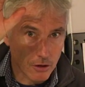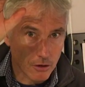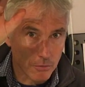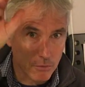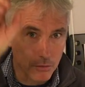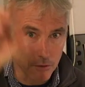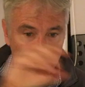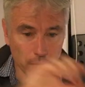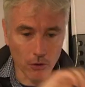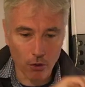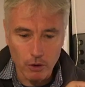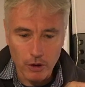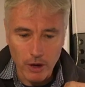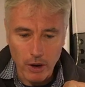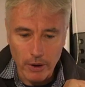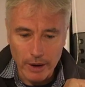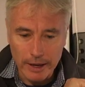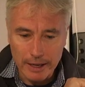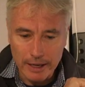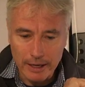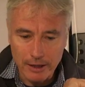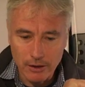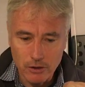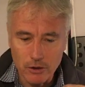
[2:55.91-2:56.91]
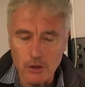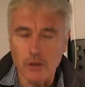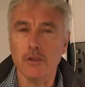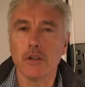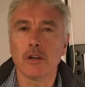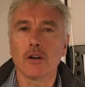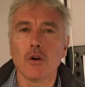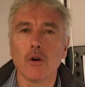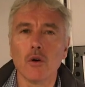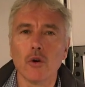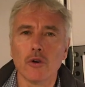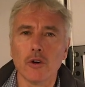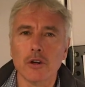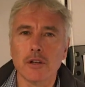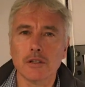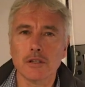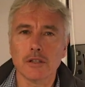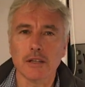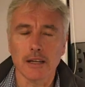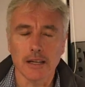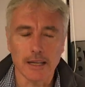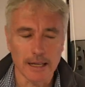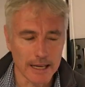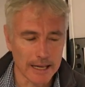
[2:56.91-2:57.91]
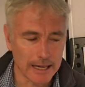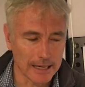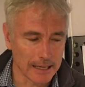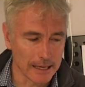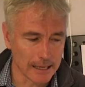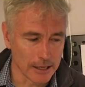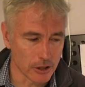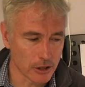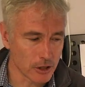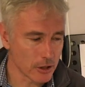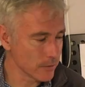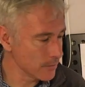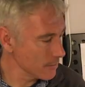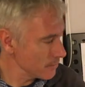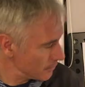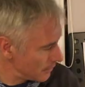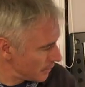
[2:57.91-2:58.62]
Before going into the chorus in English.